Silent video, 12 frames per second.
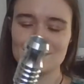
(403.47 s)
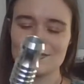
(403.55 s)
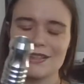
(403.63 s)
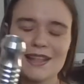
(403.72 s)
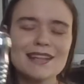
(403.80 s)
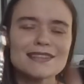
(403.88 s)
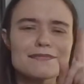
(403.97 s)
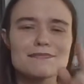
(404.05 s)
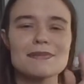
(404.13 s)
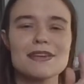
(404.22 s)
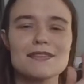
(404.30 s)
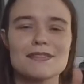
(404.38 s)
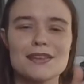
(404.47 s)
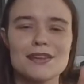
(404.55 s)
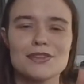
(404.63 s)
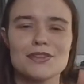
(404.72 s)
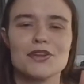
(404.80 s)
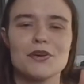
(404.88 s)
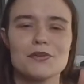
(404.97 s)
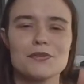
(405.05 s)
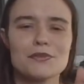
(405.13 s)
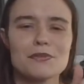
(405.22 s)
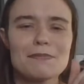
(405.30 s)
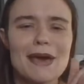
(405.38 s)
that's a big thing
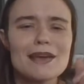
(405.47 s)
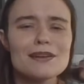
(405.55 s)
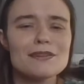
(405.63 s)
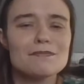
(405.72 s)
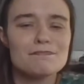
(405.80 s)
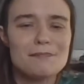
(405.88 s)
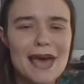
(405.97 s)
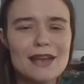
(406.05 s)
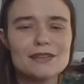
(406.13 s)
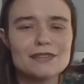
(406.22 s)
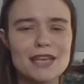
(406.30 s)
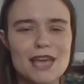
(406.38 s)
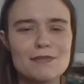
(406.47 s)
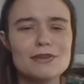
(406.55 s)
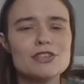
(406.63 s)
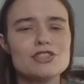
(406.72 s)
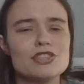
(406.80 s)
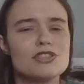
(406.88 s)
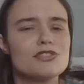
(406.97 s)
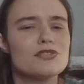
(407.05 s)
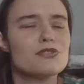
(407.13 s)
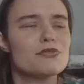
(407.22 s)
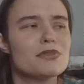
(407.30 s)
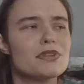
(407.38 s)
though. The battle damage isn't
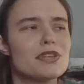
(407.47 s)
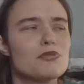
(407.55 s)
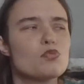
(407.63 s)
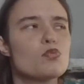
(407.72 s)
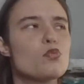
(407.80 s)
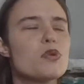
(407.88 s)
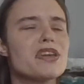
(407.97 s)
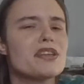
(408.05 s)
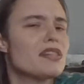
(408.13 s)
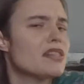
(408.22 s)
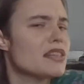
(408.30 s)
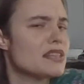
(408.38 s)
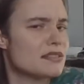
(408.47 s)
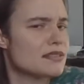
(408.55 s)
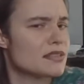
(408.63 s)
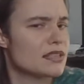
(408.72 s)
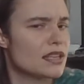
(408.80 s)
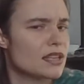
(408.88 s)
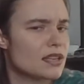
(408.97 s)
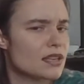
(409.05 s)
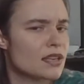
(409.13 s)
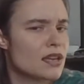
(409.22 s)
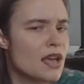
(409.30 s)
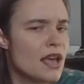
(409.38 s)
really realistic.
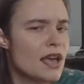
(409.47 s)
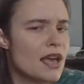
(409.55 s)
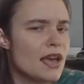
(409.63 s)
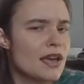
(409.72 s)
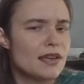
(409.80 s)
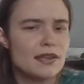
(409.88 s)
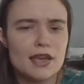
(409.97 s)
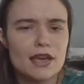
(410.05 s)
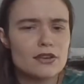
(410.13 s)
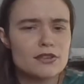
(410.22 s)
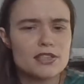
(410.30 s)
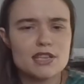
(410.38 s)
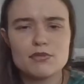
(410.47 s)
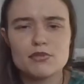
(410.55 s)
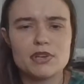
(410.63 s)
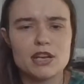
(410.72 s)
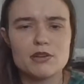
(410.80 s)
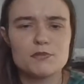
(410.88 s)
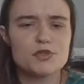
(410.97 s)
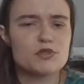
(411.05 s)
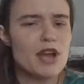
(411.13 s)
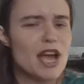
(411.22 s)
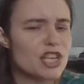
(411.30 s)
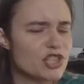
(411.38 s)
Yeah, your saber would end up
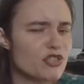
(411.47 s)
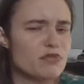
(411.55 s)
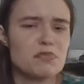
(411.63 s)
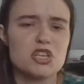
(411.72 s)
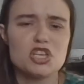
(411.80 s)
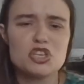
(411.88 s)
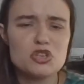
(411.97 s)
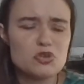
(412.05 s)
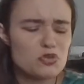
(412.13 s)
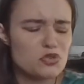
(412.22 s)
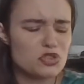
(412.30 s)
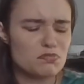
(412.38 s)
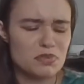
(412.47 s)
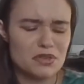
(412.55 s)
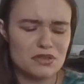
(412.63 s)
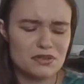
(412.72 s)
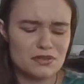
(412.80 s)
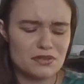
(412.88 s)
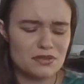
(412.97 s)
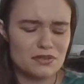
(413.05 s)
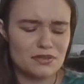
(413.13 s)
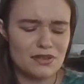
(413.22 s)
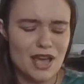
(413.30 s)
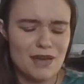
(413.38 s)
scratched from being used, but
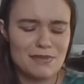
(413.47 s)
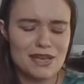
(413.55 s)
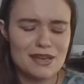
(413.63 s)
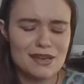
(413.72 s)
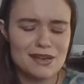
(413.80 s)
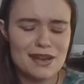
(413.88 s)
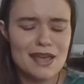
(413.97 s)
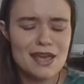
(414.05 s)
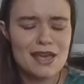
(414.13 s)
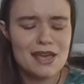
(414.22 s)
I mean,